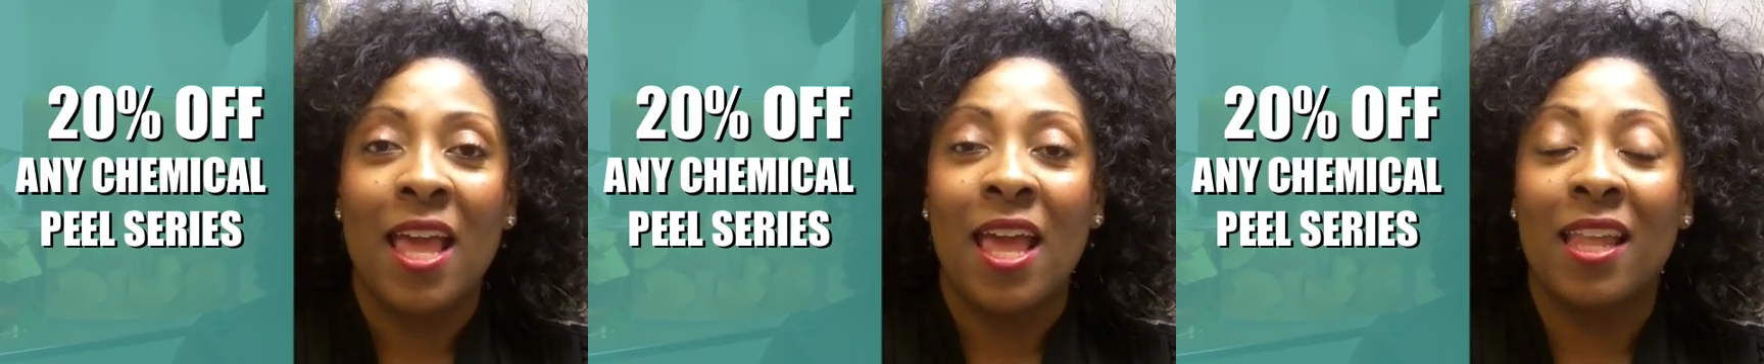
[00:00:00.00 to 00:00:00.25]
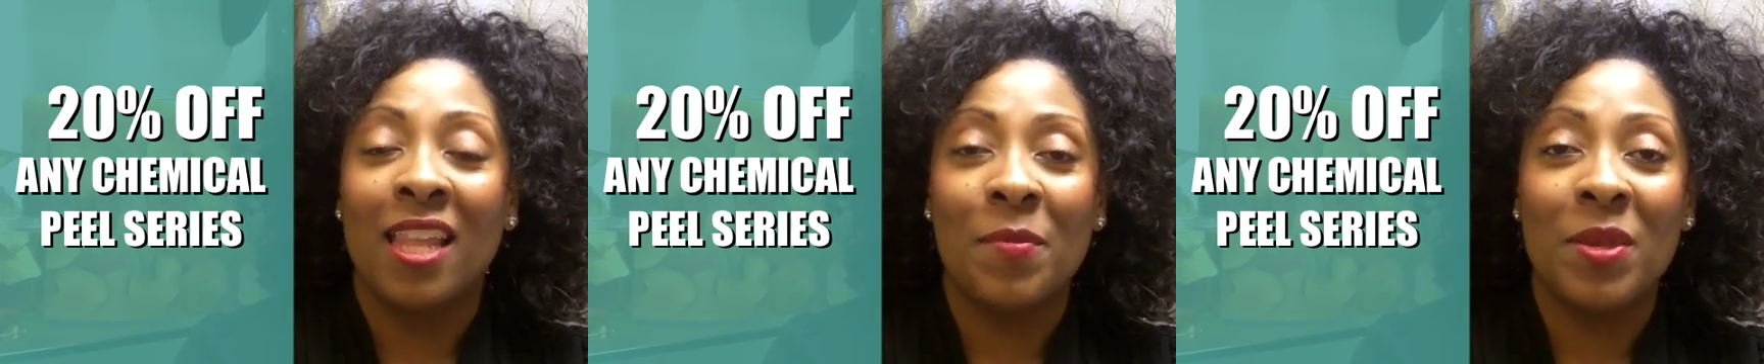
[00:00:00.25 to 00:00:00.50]

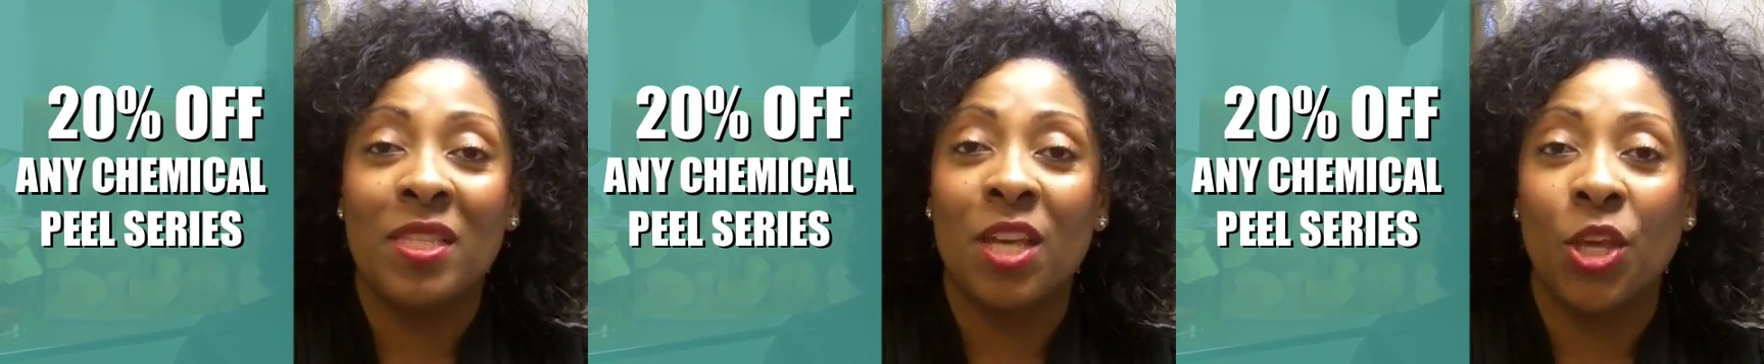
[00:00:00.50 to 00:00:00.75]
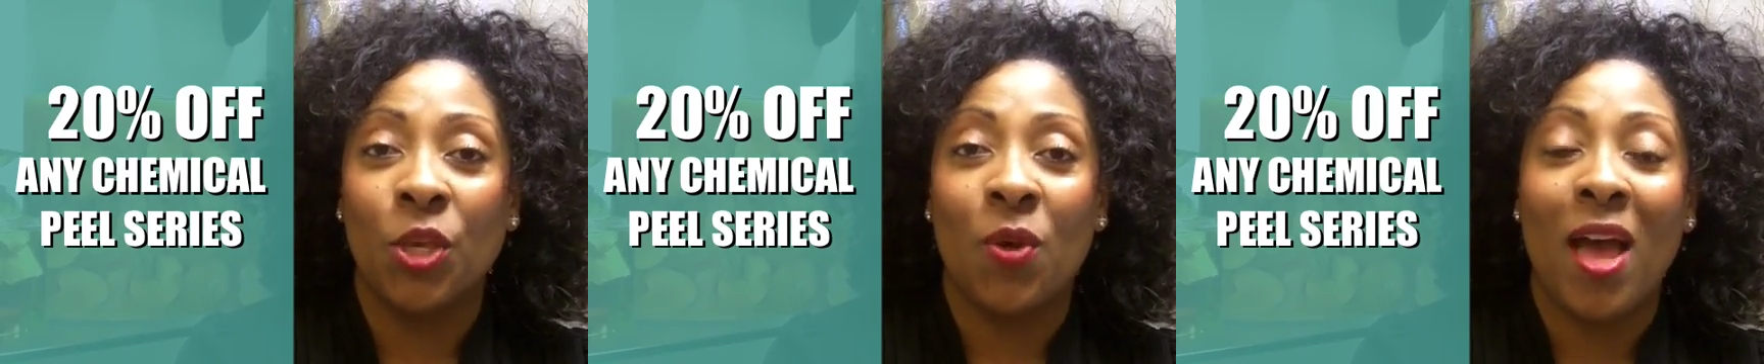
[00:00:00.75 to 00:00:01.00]
And let me
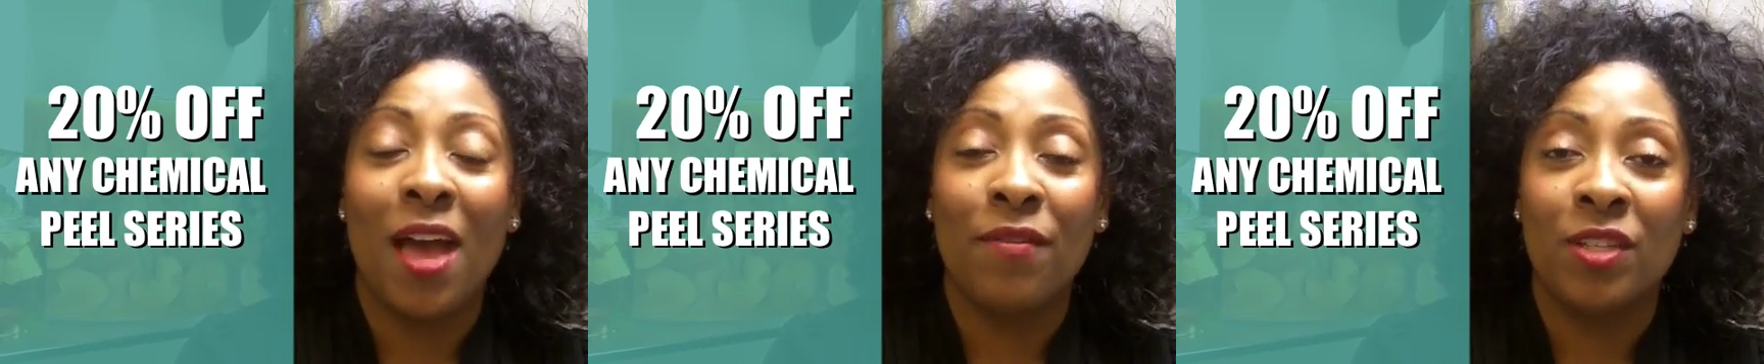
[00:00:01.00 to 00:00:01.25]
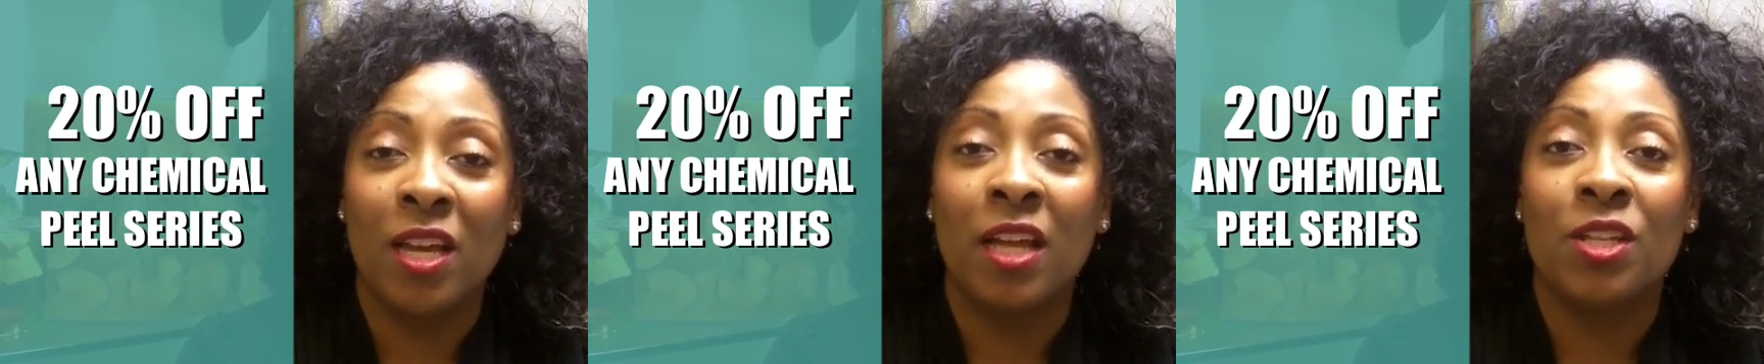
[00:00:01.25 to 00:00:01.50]
tell you,
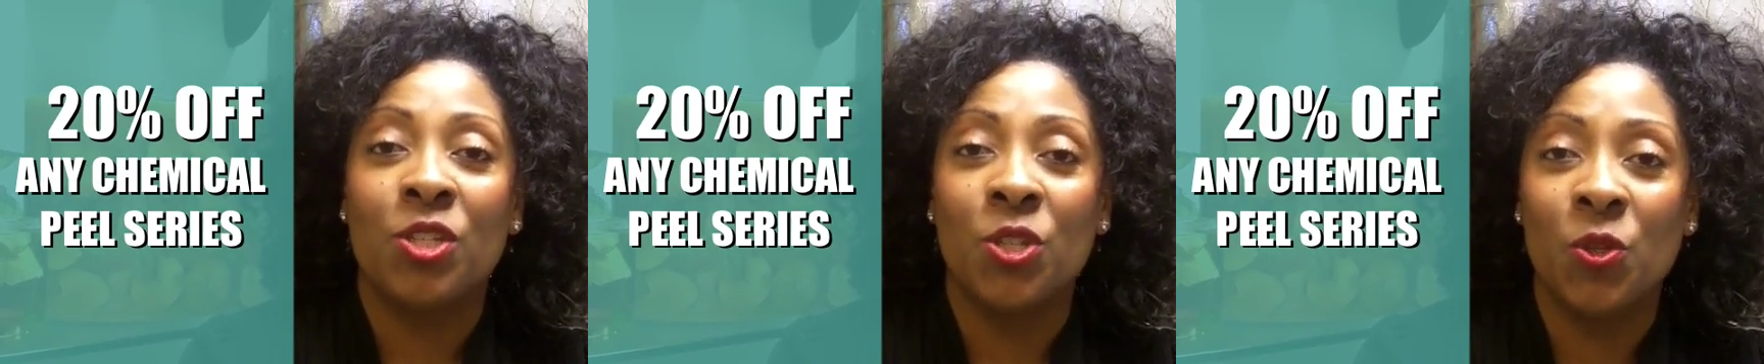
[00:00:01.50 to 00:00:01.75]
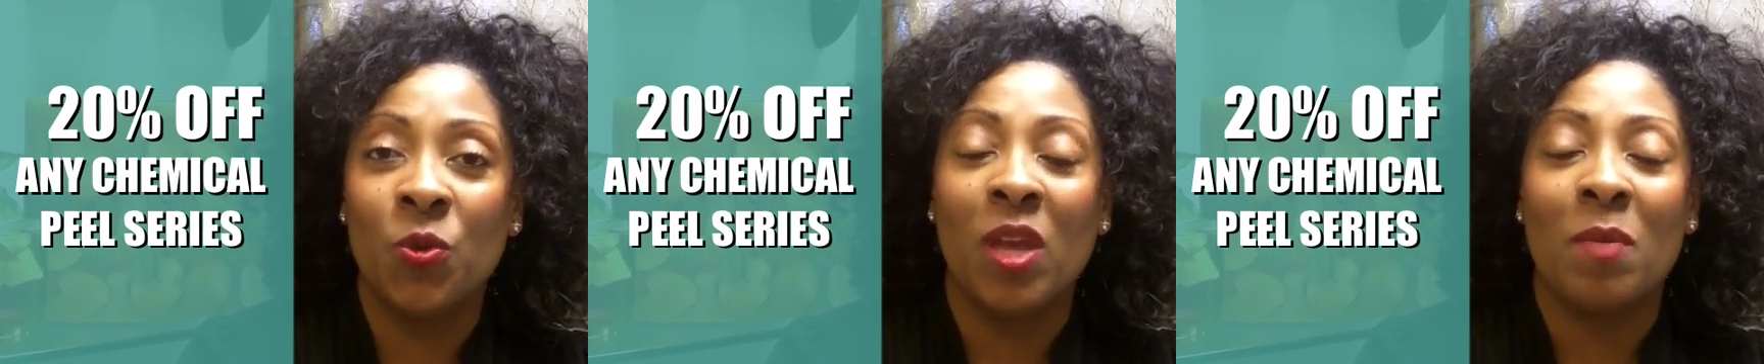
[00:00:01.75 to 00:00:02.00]
I've done
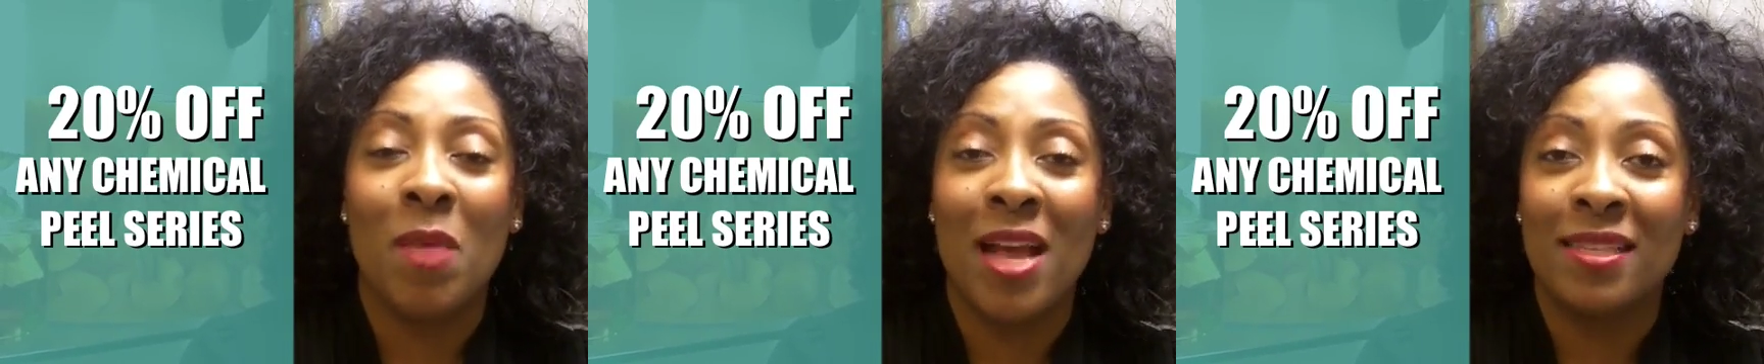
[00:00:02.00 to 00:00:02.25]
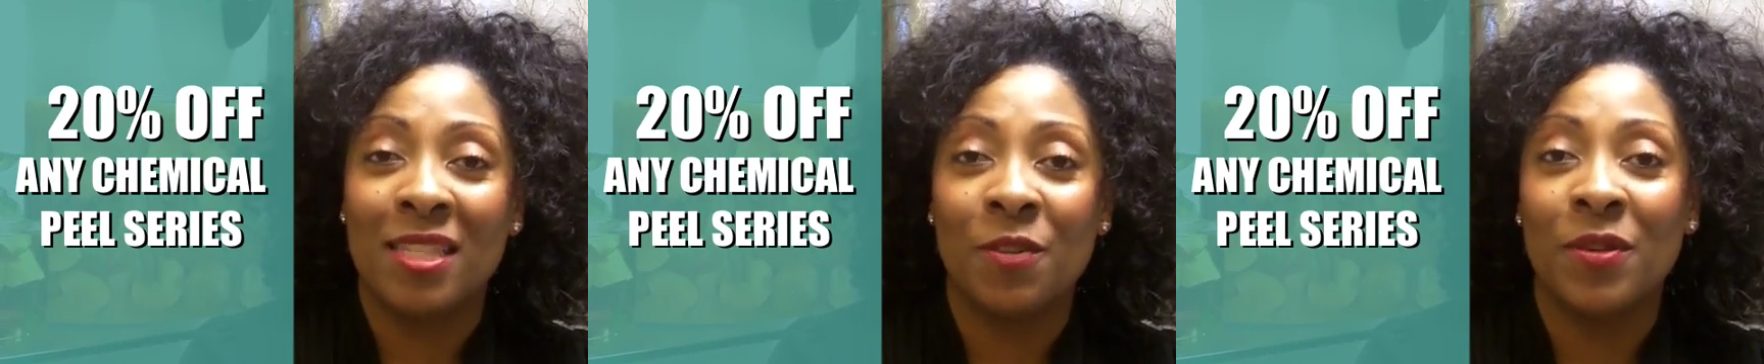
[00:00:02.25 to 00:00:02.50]
two in my
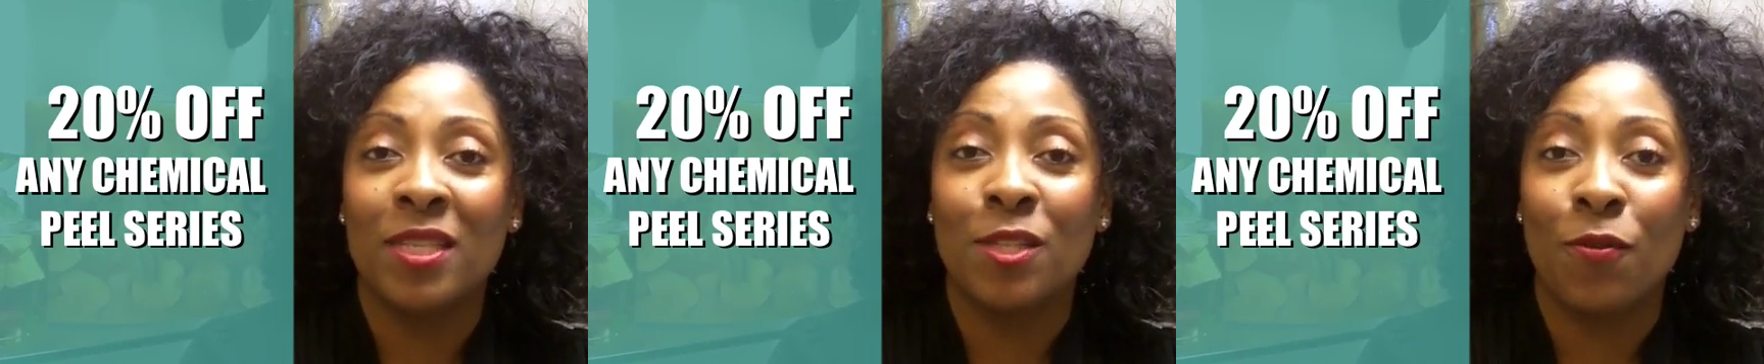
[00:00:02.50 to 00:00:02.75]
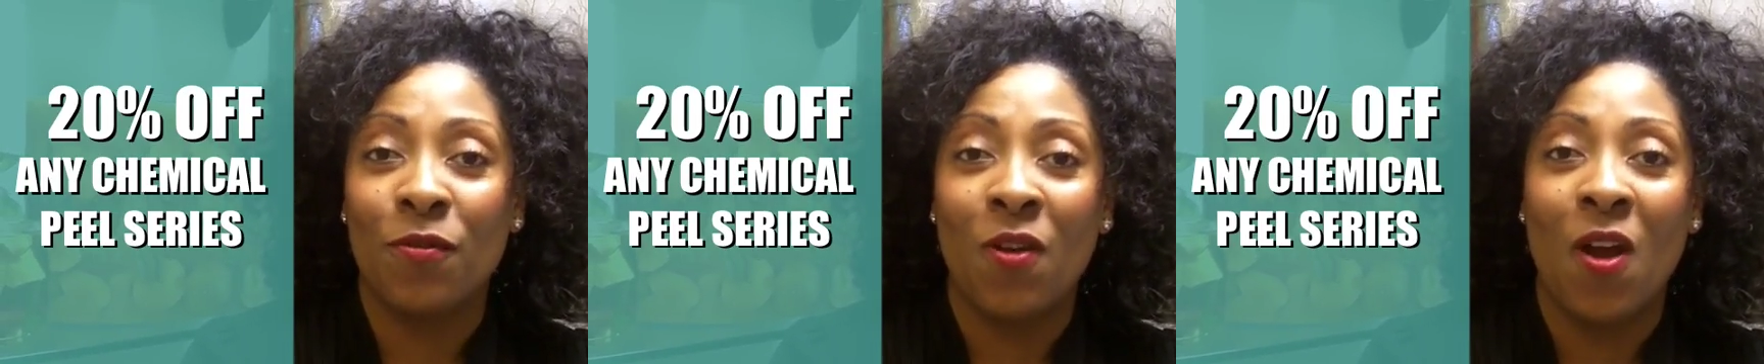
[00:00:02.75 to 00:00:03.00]
series
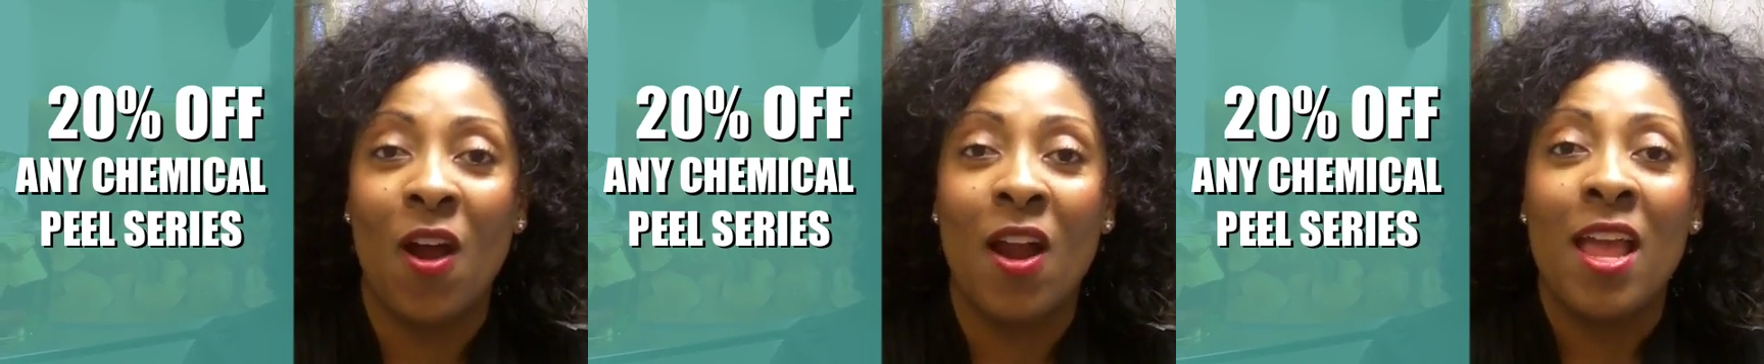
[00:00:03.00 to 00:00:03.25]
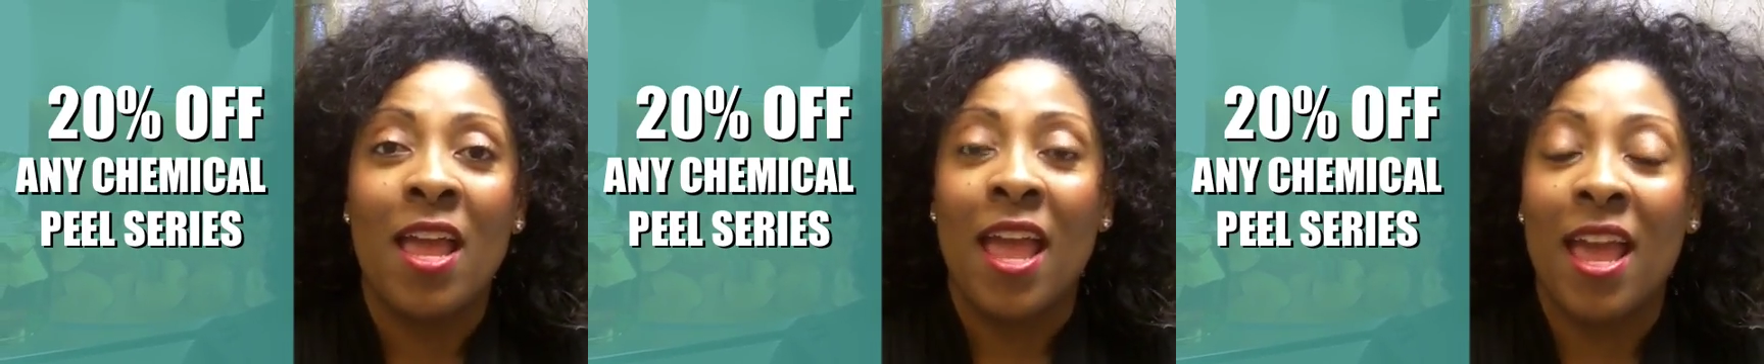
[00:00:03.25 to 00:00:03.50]
so far,